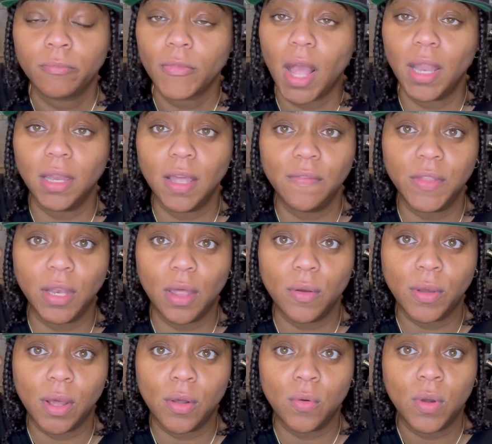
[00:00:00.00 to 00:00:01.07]
I love the
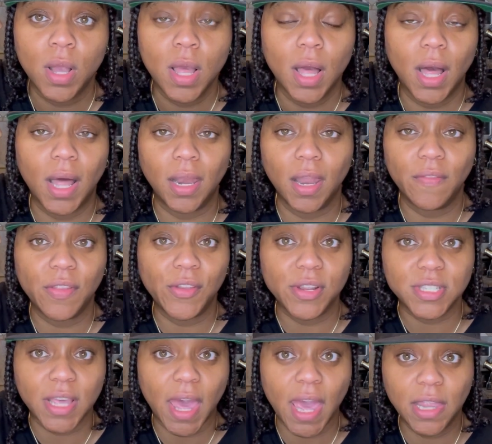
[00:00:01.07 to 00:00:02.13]
logo. I love that
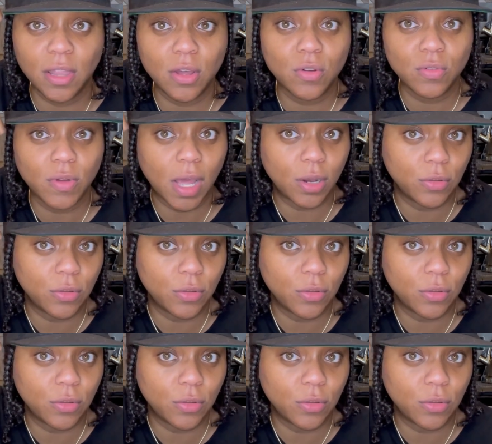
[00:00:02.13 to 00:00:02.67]
there's a halo.